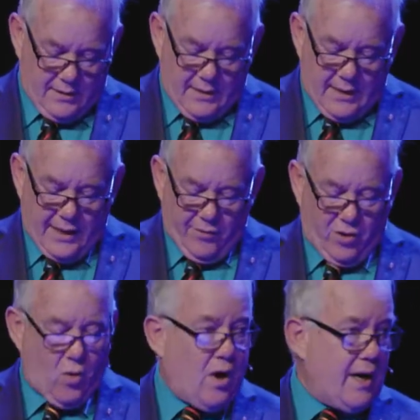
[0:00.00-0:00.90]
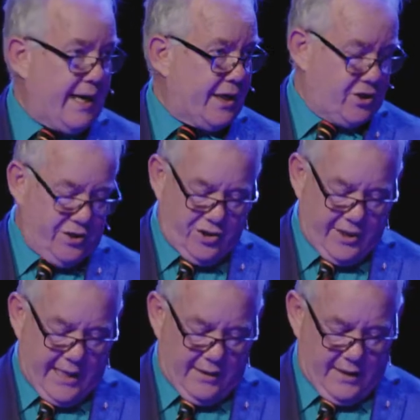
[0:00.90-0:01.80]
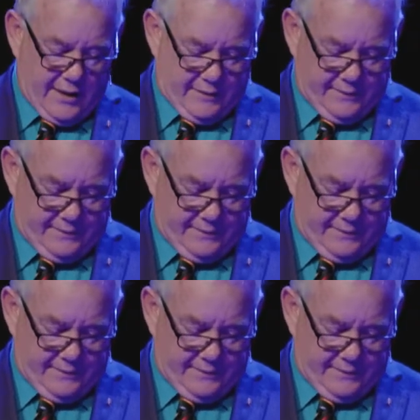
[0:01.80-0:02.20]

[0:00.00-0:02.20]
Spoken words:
and the required actions to get there.